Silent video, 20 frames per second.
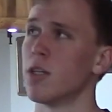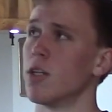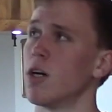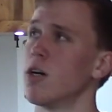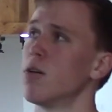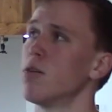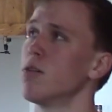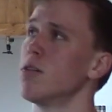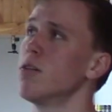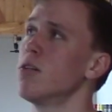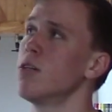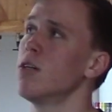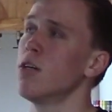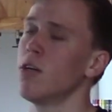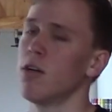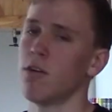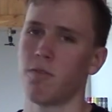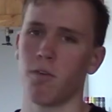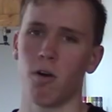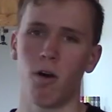Now,
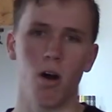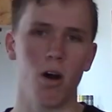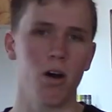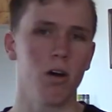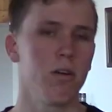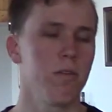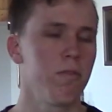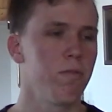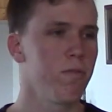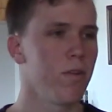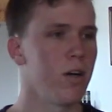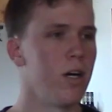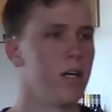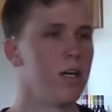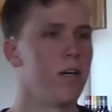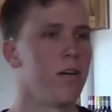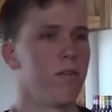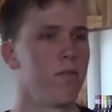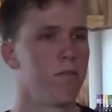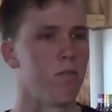for
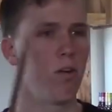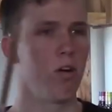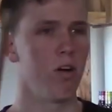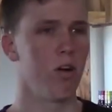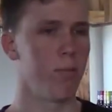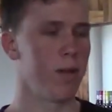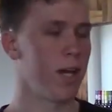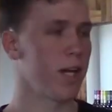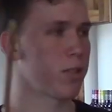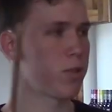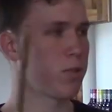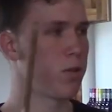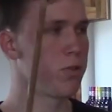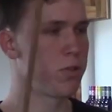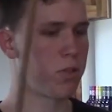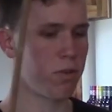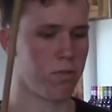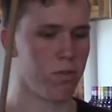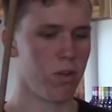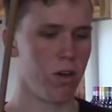our black
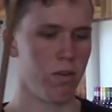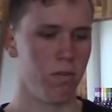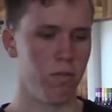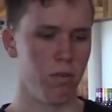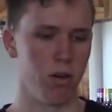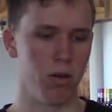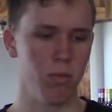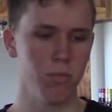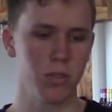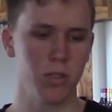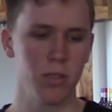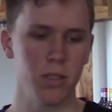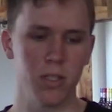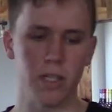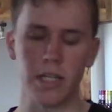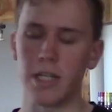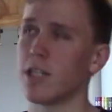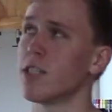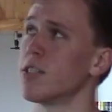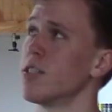soldier fly farms,
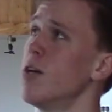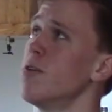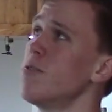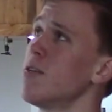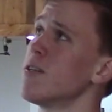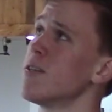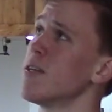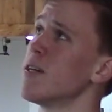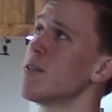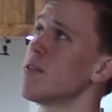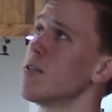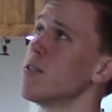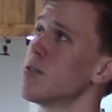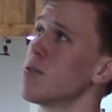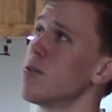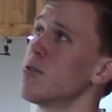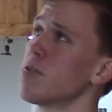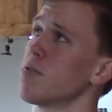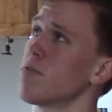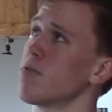it is noted that the
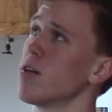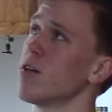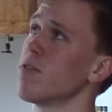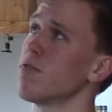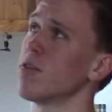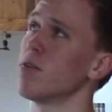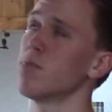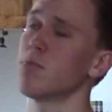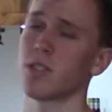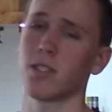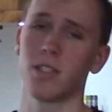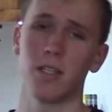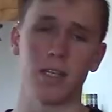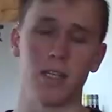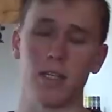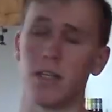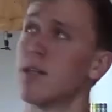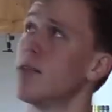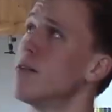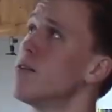soldier fly farms
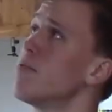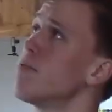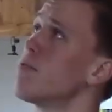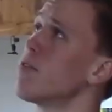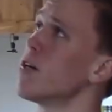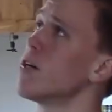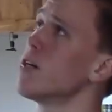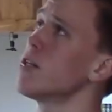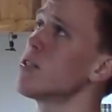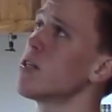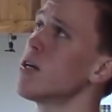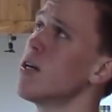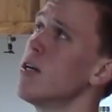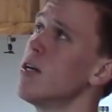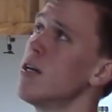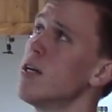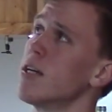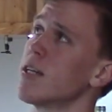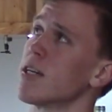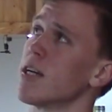flies
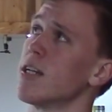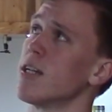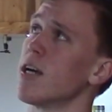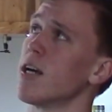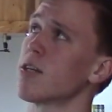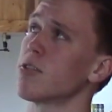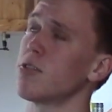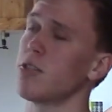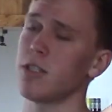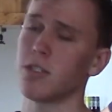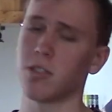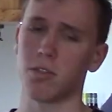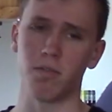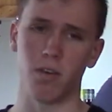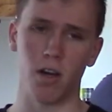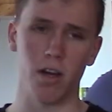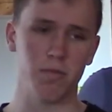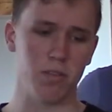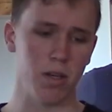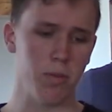can actually
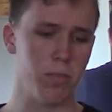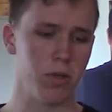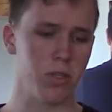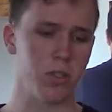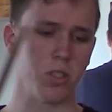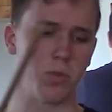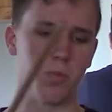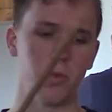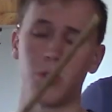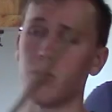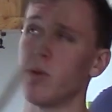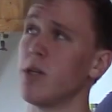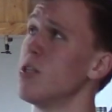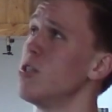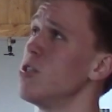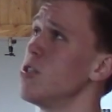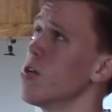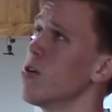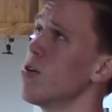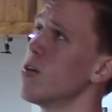survive temperatures
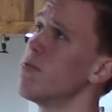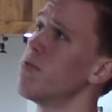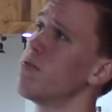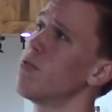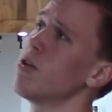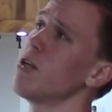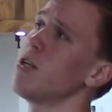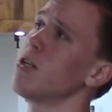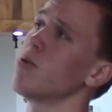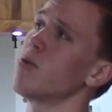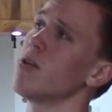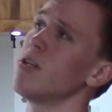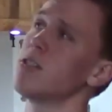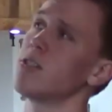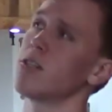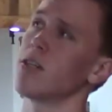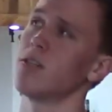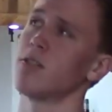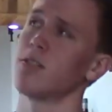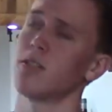between 0 and 40
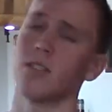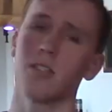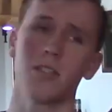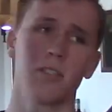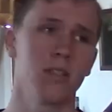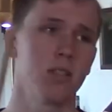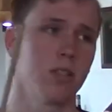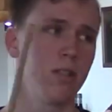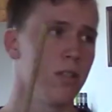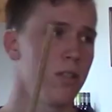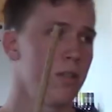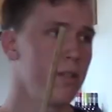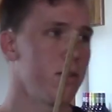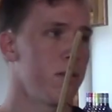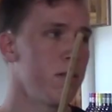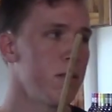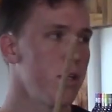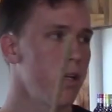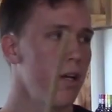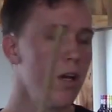degrees Celsius.
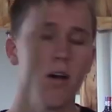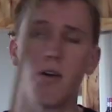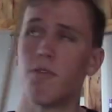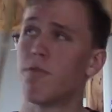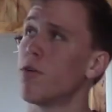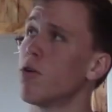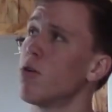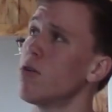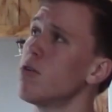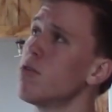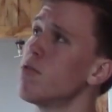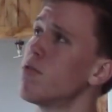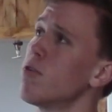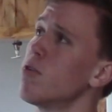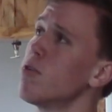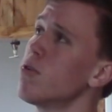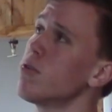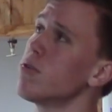For